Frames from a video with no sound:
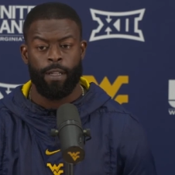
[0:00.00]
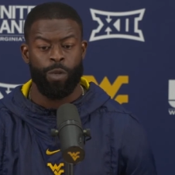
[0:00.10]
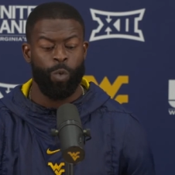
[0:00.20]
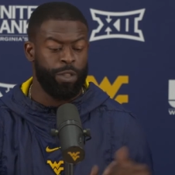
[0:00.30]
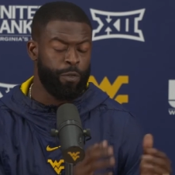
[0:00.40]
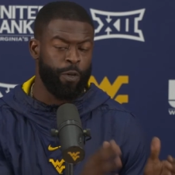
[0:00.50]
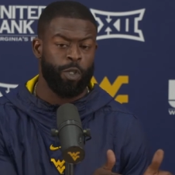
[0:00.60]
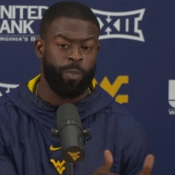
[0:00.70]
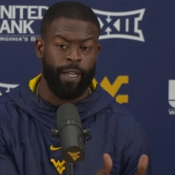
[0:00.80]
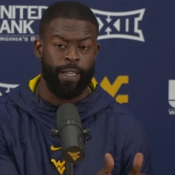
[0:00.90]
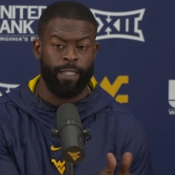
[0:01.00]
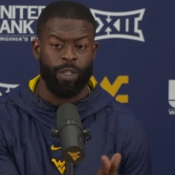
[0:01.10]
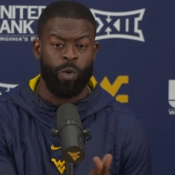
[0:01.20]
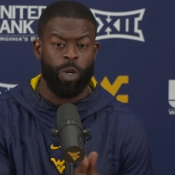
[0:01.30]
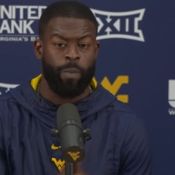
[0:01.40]
you win the first play, and
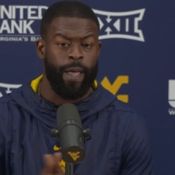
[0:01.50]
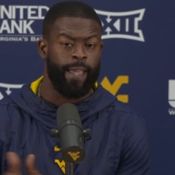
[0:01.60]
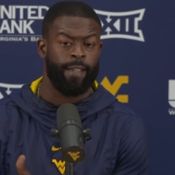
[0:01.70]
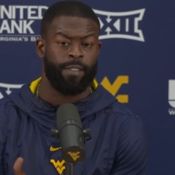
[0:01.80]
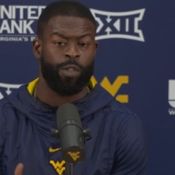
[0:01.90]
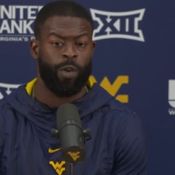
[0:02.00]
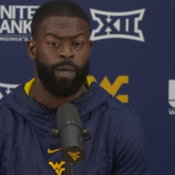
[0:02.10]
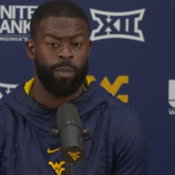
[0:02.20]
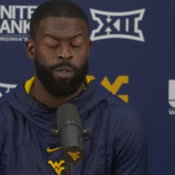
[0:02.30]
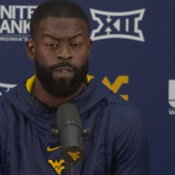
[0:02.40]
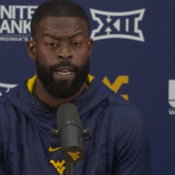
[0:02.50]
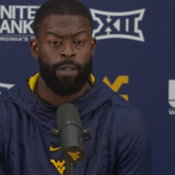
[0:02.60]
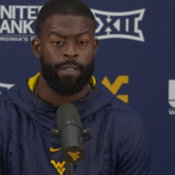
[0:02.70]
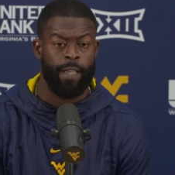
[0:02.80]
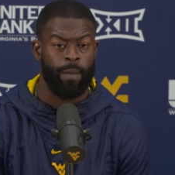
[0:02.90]
then the quarterback has to scramble. So
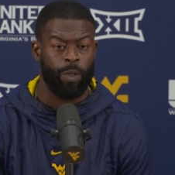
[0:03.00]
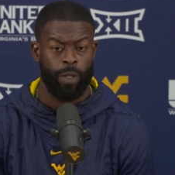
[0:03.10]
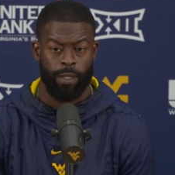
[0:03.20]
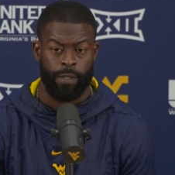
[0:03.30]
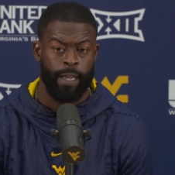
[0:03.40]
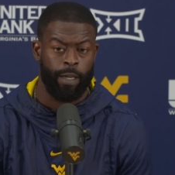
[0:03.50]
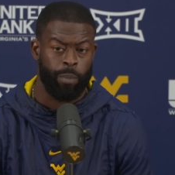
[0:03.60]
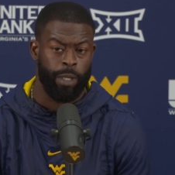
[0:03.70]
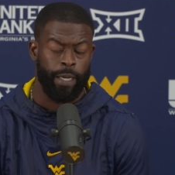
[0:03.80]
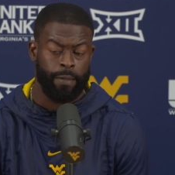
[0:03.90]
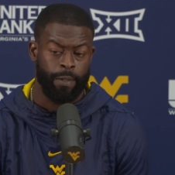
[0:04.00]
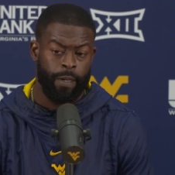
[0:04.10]
now it's time to win the second play.